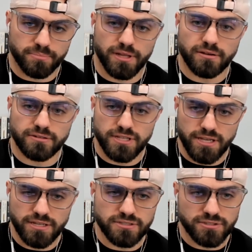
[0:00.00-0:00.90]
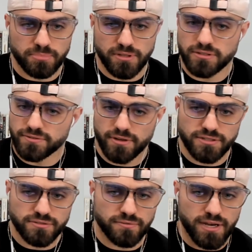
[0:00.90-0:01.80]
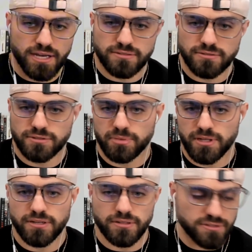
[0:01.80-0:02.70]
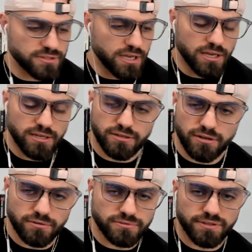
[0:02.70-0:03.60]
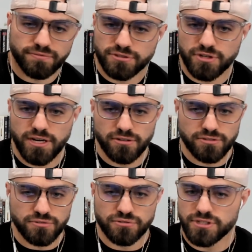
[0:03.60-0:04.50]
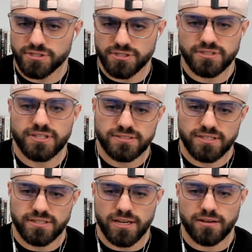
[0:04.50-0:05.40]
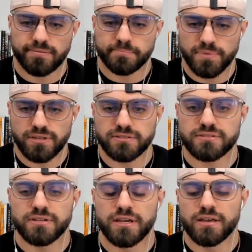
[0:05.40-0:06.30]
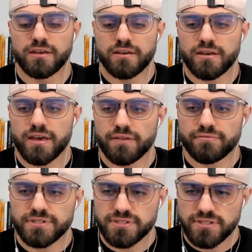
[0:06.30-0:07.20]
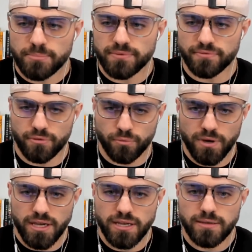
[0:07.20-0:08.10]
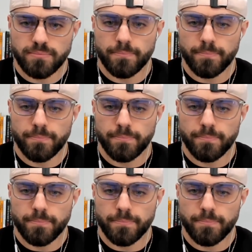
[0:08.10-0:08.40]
players, agents, players, financial advisors, players, different trainers, nutritionists, things like that. Because every step of the way